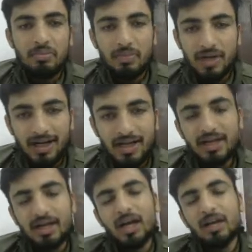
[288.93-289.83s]

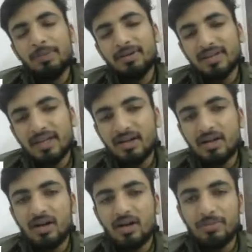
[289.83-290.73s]
internet
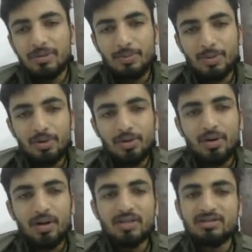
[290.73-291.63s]
IPsec maybe
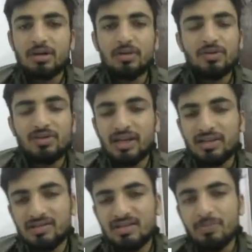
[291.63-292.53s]
protocol instead of using
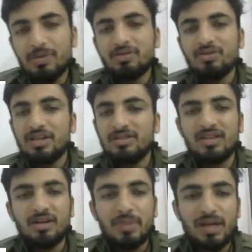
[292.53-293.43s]
SSTP. So that's
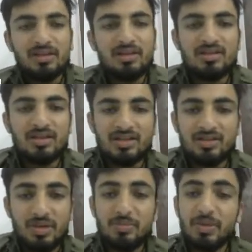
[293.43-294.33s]
the main reason, that's
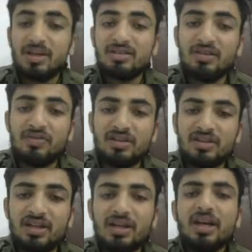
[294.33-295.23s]
the main biggest difference.
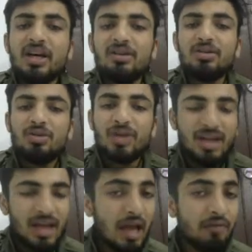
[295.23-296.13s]
And you can
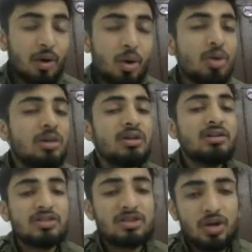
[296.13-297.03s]
have all
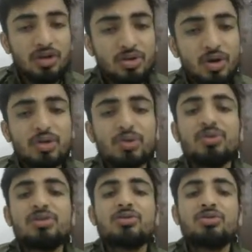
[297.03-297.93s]
those Azure
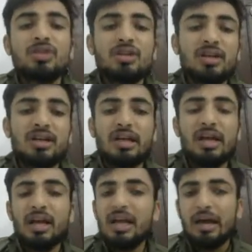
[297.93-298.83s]
tools to generate
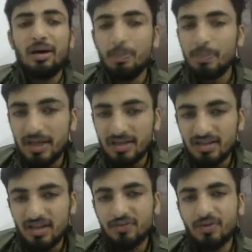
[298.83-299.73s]
a
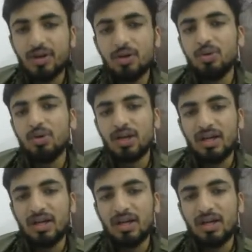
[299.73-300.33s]
PSK for you. You can